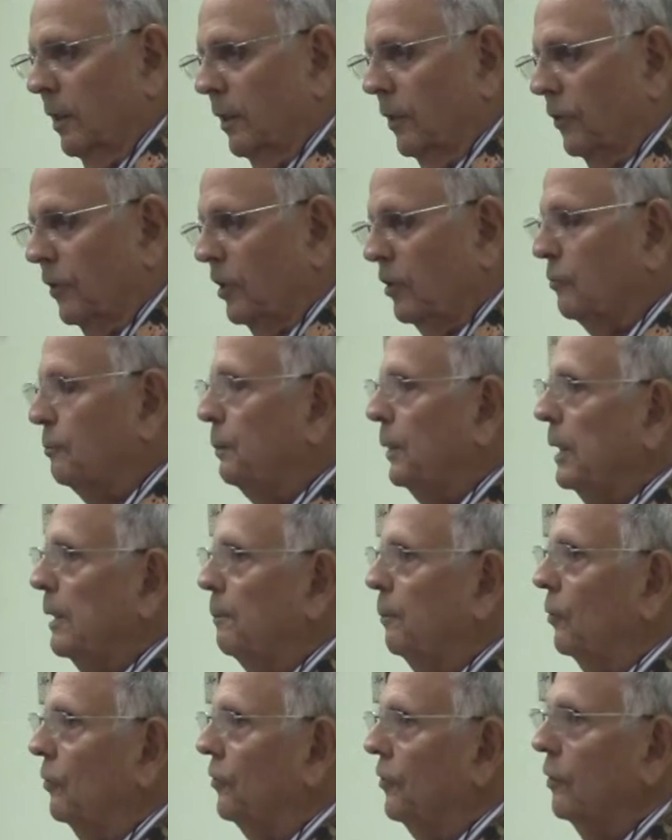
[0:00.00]
These
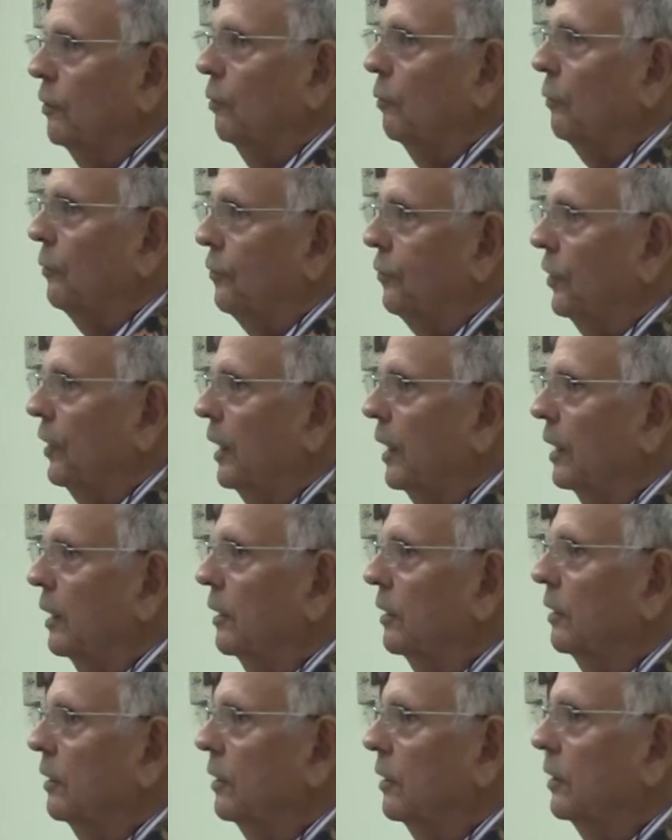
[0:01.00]
people don't
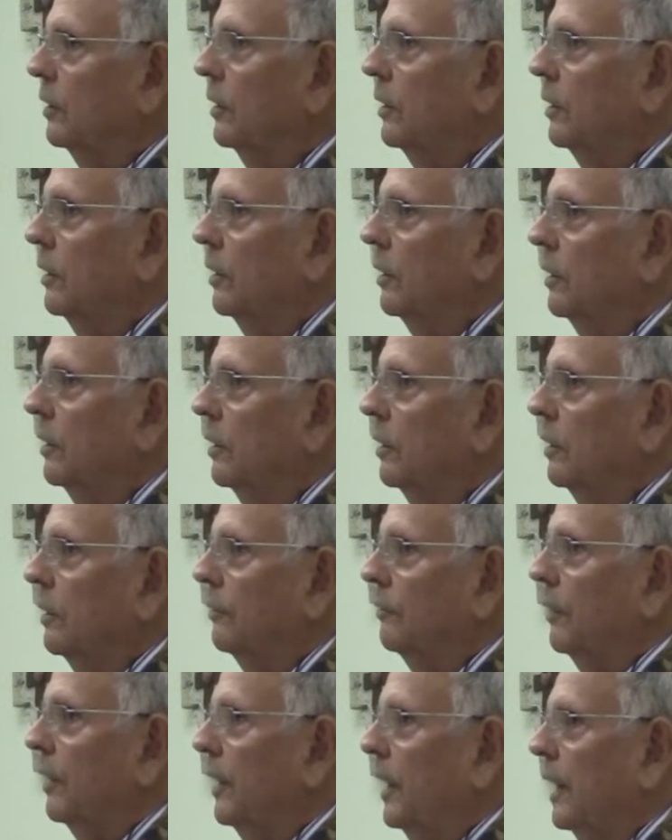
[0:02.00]
think
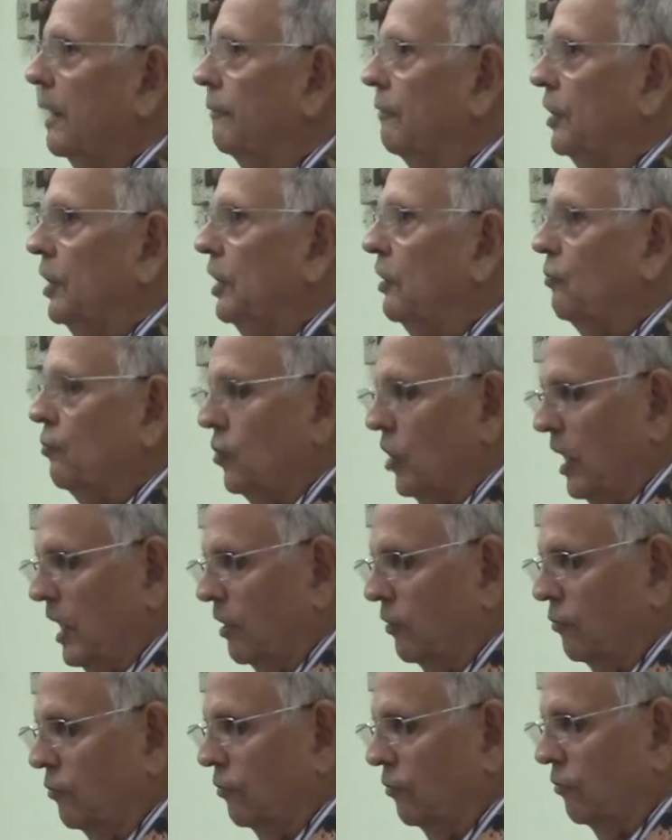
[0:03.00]
they have any
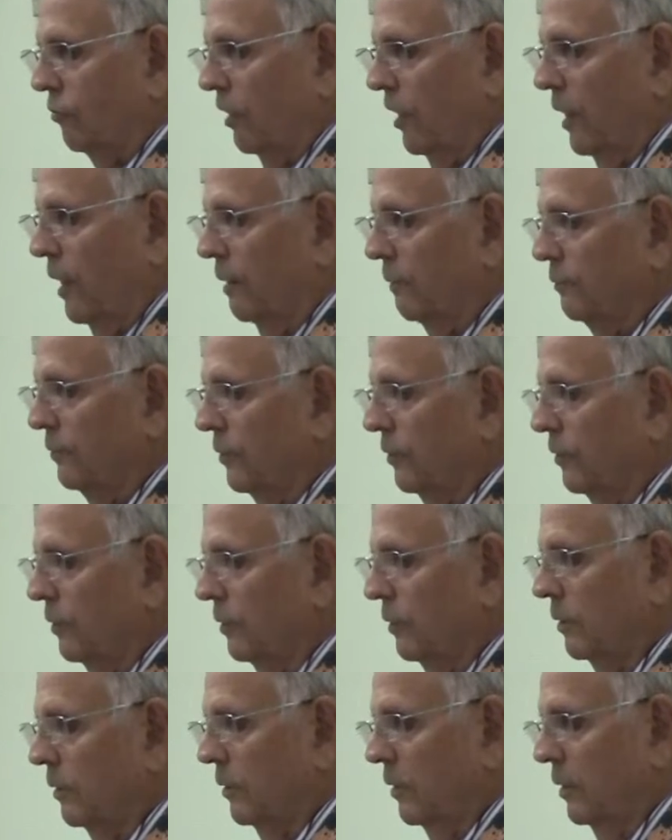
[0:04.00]
chances left,
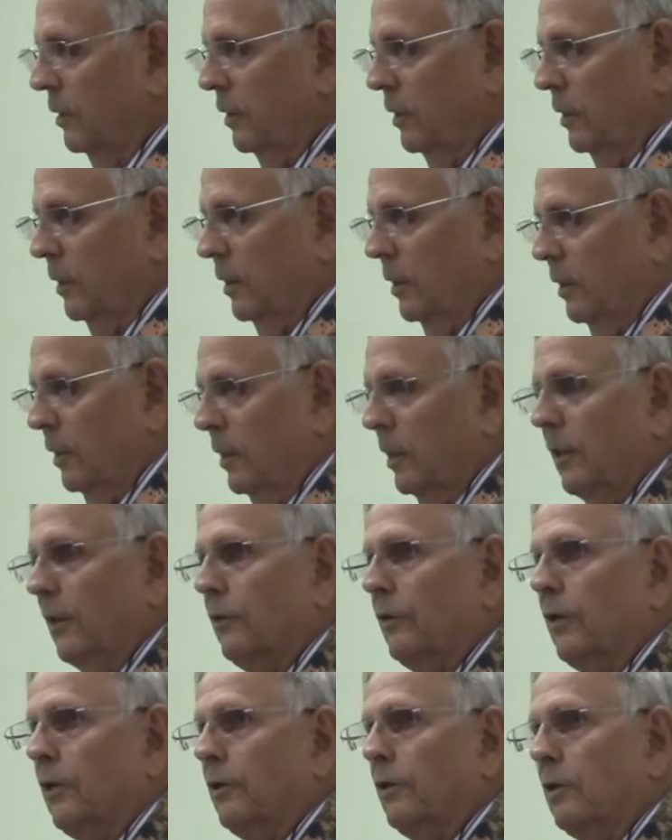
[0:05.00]

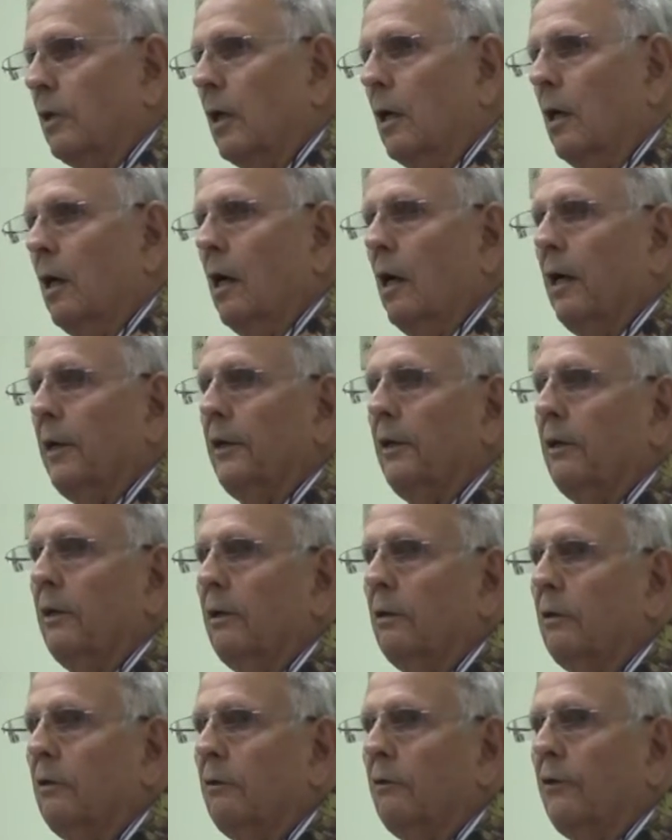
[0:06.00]
that God
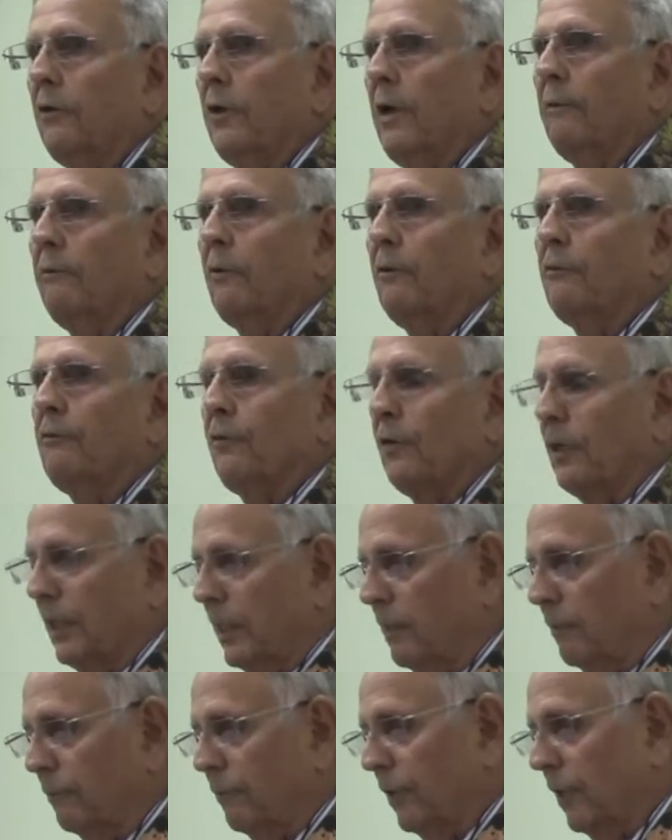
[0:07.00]
could never
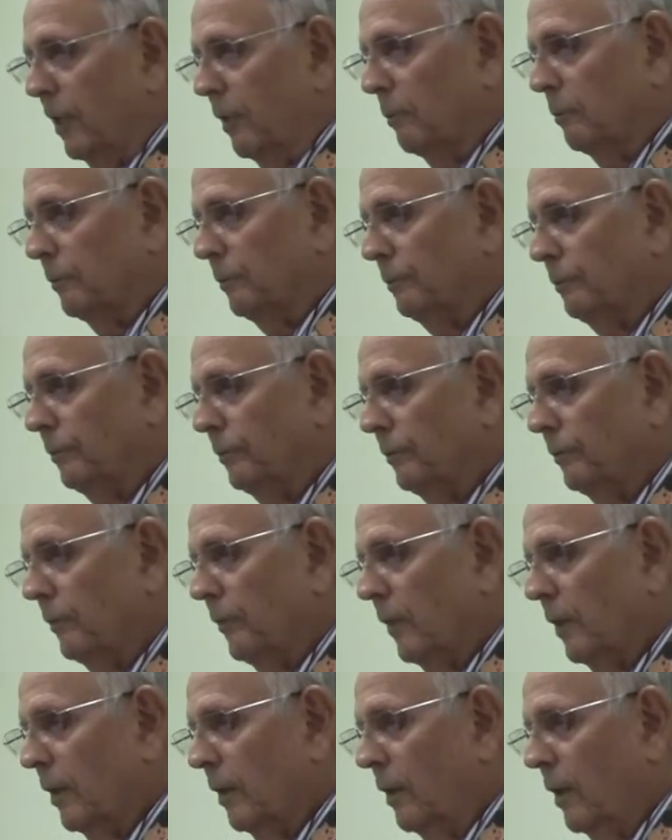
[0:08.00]
forgive them.
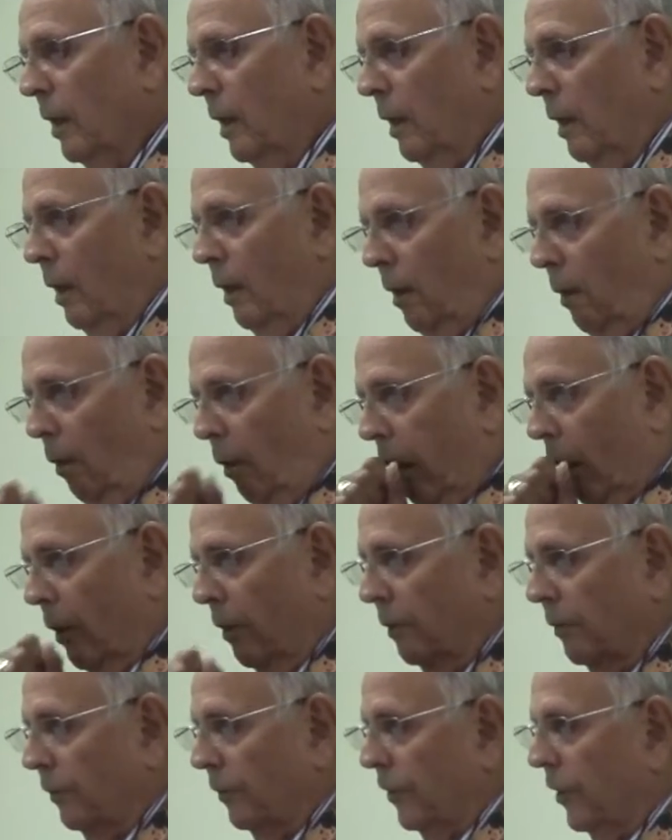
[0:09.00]

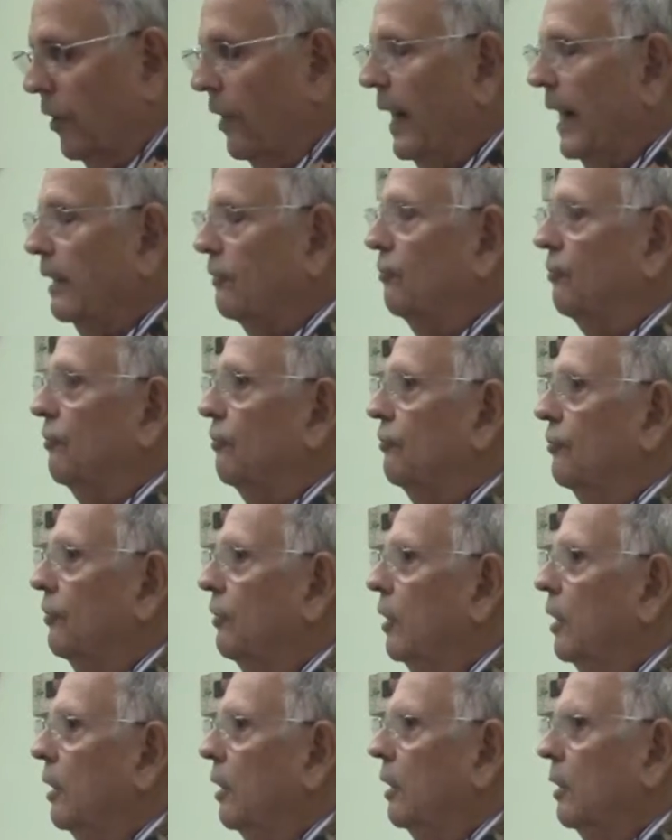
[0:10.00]
Their actions
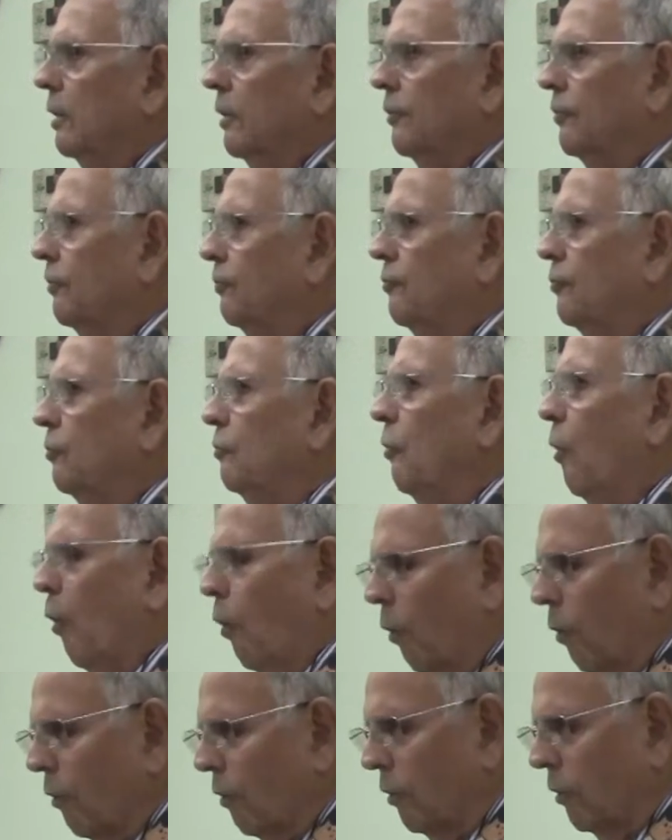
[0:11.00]
are just too
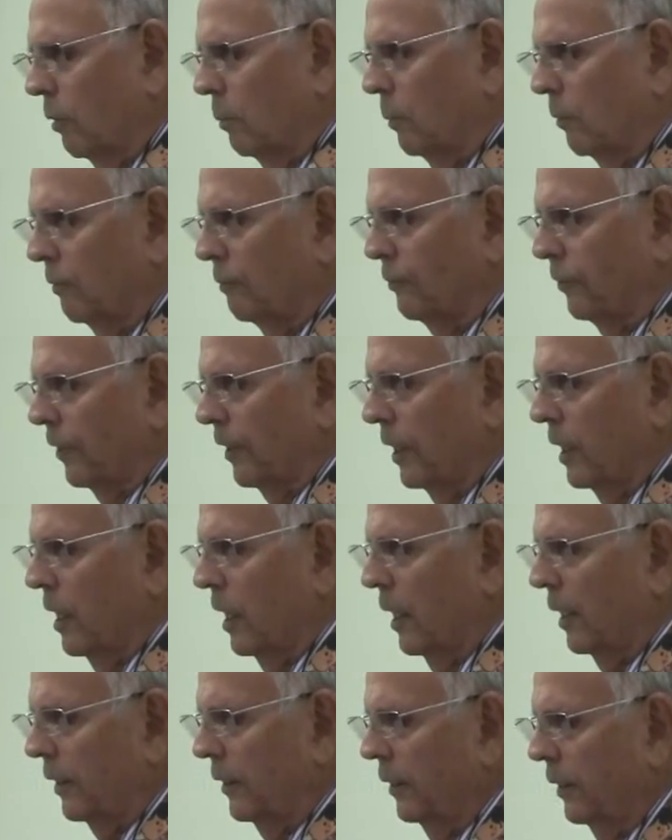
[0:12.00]
horrible for
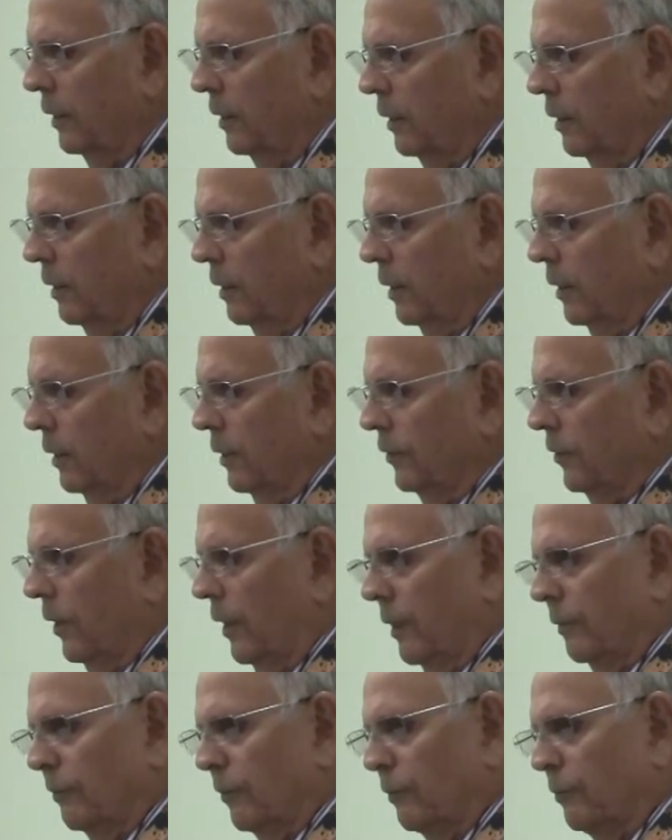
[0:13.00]
God to
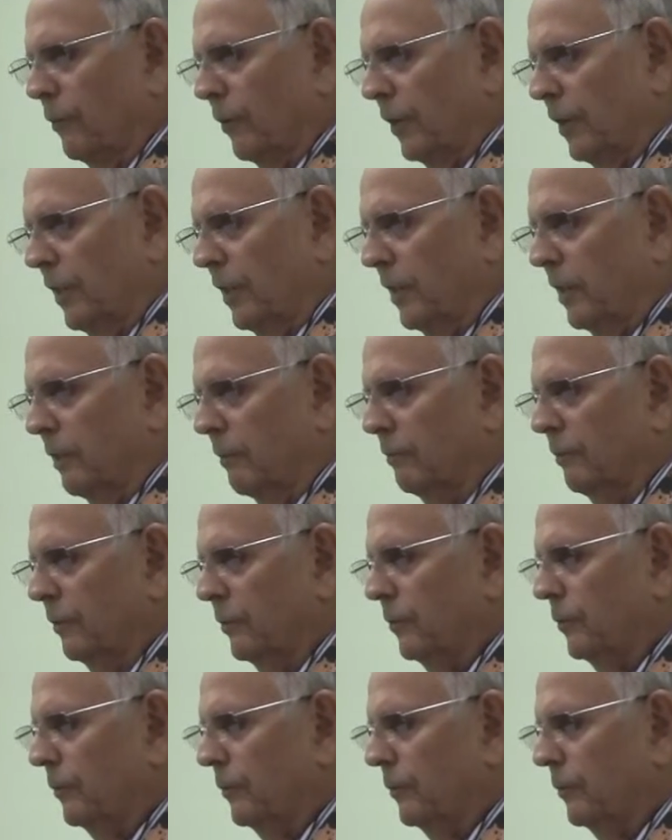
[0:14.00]
ever forgive.